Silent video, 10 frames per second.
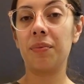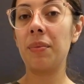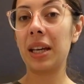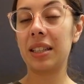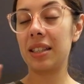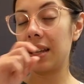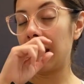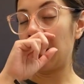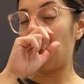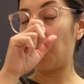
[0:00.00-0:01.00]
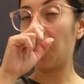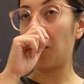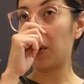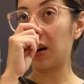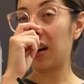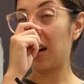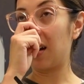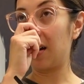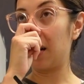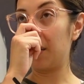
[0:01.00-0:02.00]
mix, or
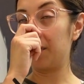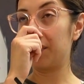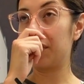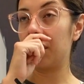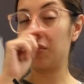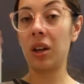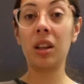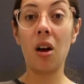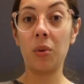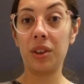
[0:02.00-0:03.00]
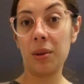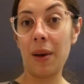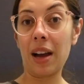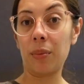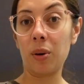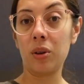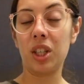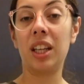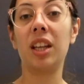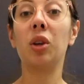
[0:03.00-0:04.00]
along with the bag of
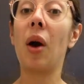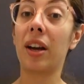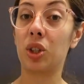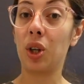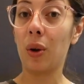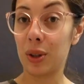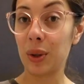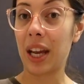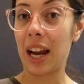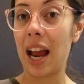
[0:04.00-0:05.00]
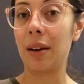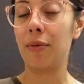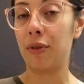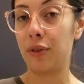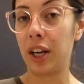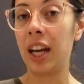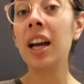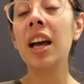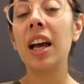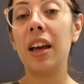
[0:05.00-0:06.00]
protein, and you actually also get an item for free
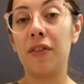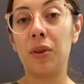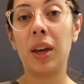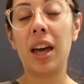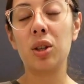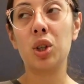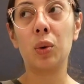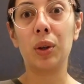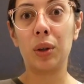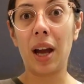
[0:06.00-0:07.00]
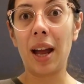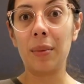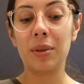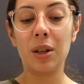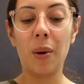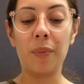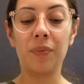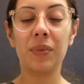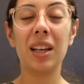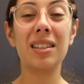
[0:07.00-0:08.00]
if you get 2 or 3 items. So
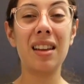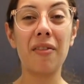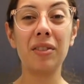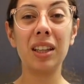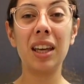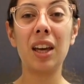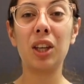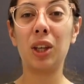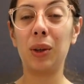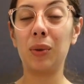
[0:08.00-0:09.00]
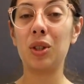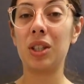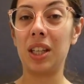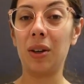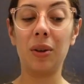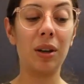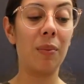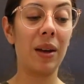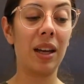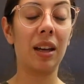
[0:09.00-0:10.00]
it's definitely a huge deal and
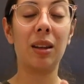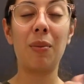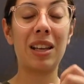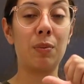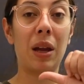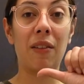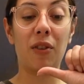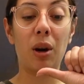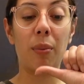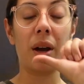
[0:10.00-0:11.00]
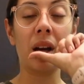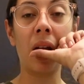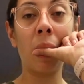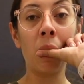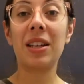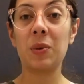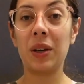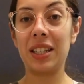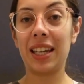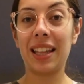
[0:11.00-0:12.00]
the best bang for your buck. The best way
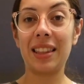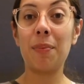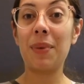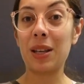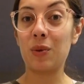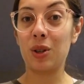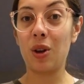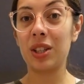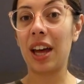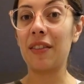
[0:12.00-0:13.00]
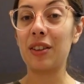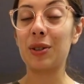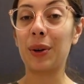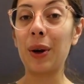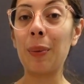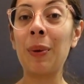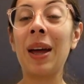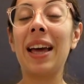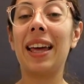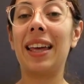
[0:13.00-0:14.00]
to get the best results out of this group
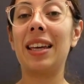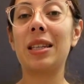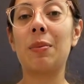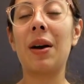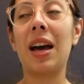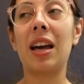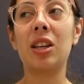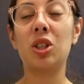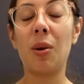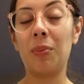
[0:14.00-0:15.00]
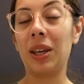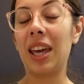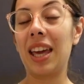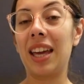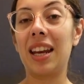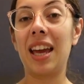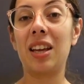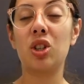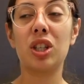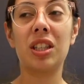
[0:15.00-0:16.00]
is by jumping in
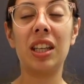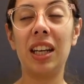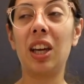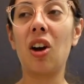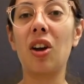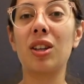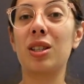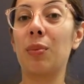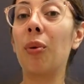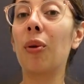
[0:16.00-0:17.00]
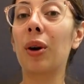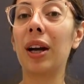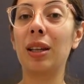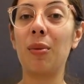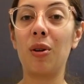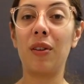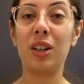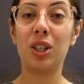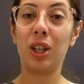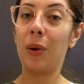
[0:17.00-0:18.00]
and just leaning on the support and the
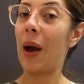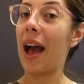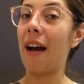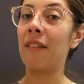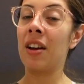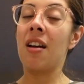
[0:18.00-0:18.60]
motivation that you have